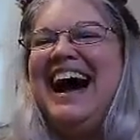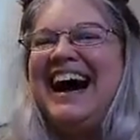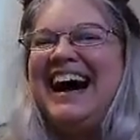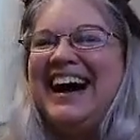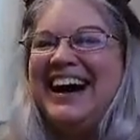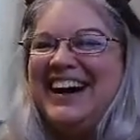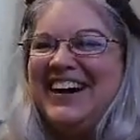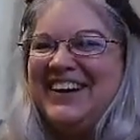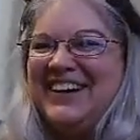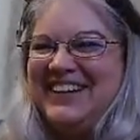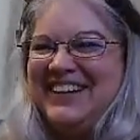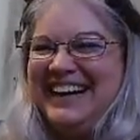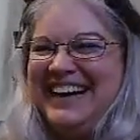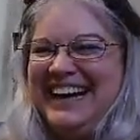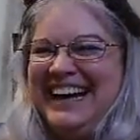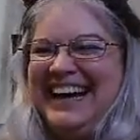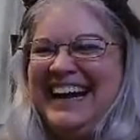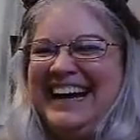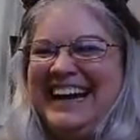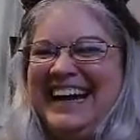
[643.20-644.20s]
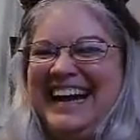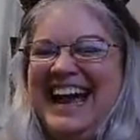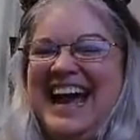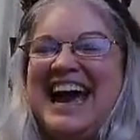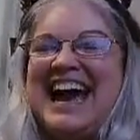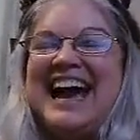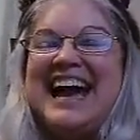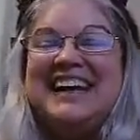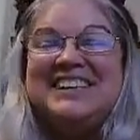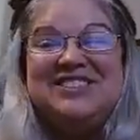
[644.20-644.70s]
Oh,
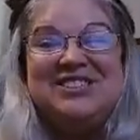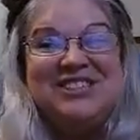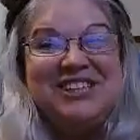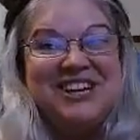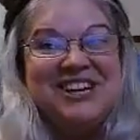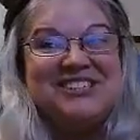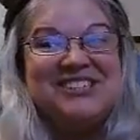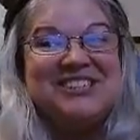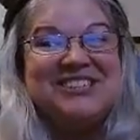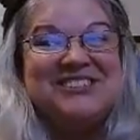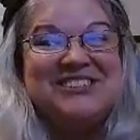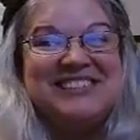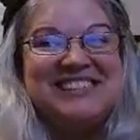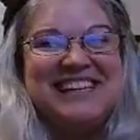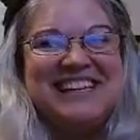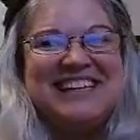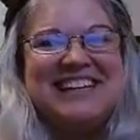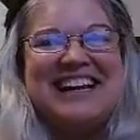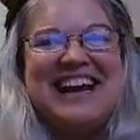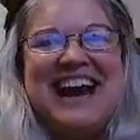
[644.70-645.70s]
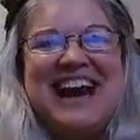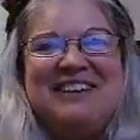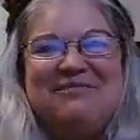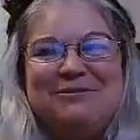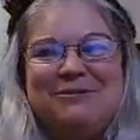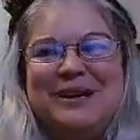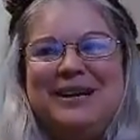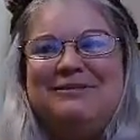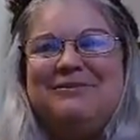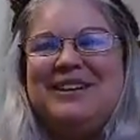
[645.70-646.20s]
and she also said I've
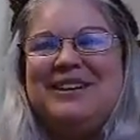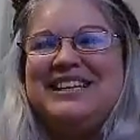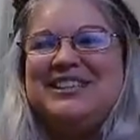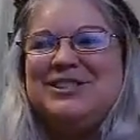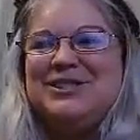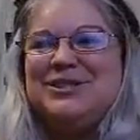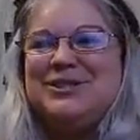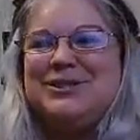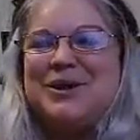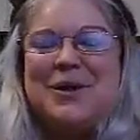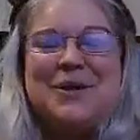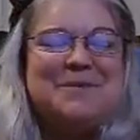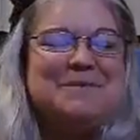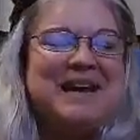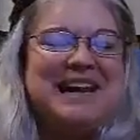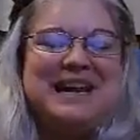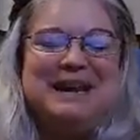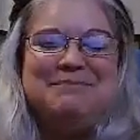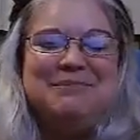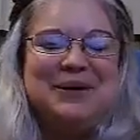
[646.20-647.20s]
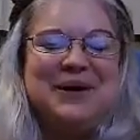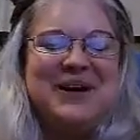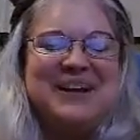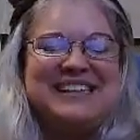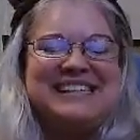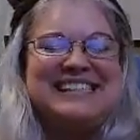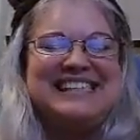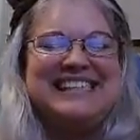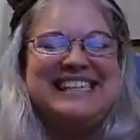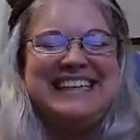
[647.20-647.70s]
reread so many
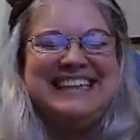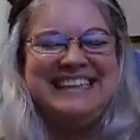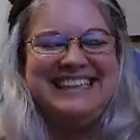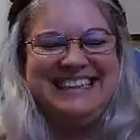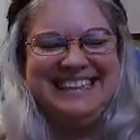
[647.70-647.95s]
parts.